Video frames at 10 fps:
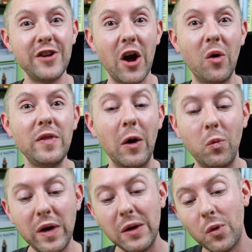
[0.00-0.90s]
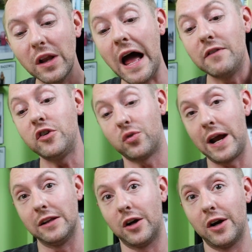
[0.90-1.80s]
know that we will have a
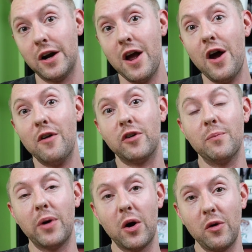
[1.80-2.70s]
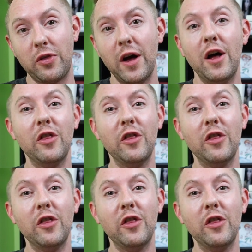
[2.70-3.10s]
trailer for both